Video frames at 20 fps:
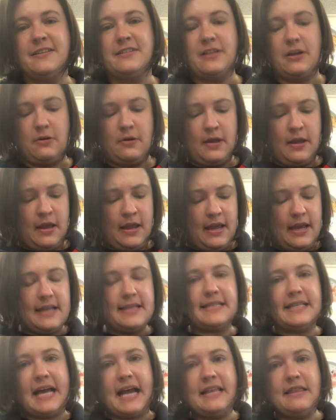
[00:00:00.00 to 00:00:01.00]
So
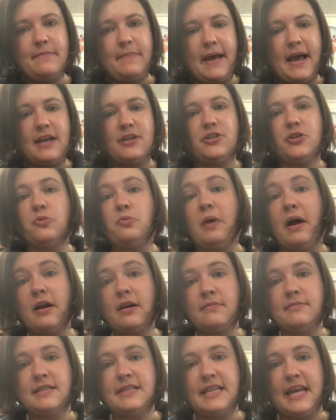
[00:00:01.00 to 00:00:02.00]
inside the bags, you're
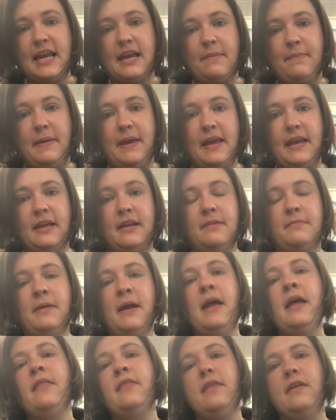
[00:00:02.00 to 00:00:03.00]
welcome to take a peek at
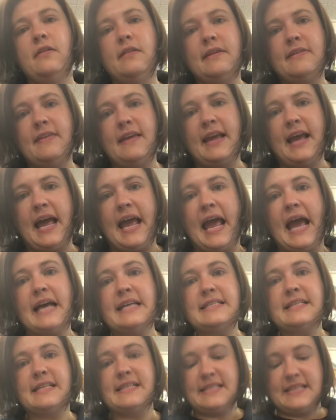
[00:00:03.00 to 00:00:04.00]
them. The only thing I
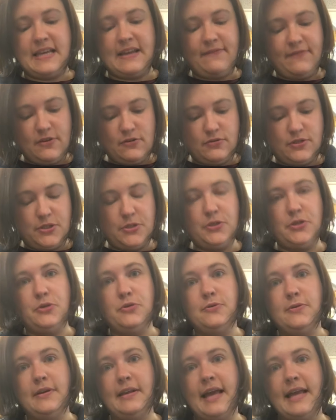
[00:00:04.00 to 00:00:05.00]
ask is if you do
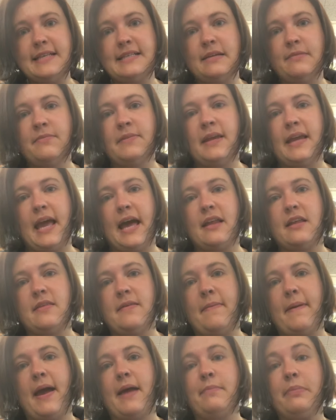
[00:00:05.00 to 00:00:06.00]
utilize something out of
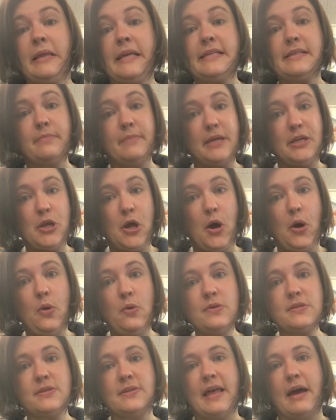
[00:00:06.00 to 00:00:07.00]
the bag, please let me
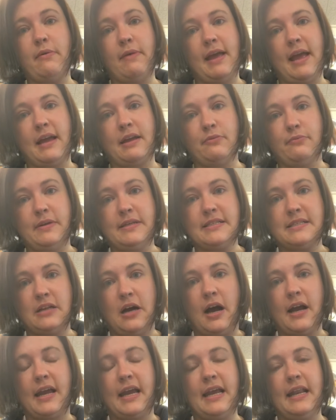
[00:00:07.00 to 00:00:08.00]
know so that way I can
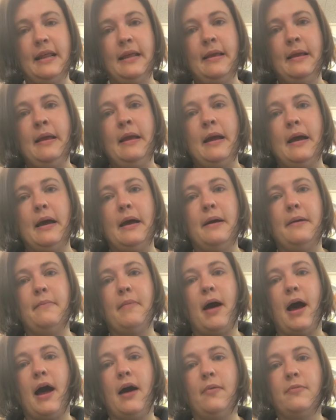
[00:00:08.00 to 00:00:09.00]
restock it.
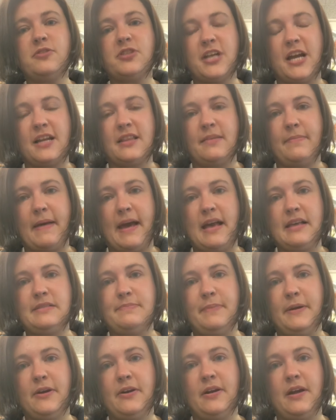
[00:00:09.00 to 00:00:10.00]
I will check the
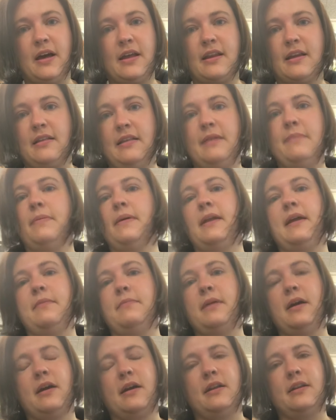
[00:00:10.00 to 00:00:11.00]
bags periodically, but
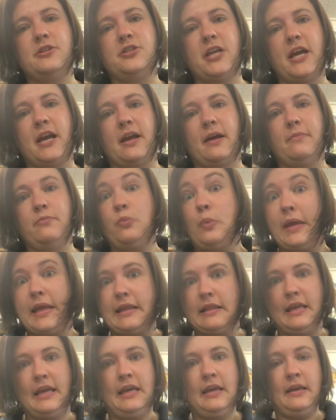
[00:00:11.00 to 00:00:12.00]
I'm not going to check them
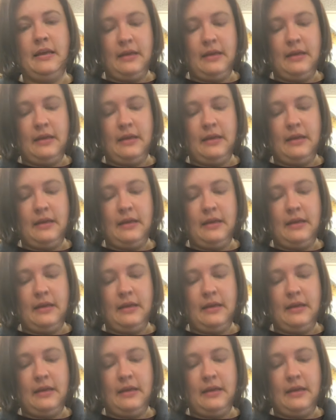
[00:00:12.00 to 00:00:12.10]
weekly.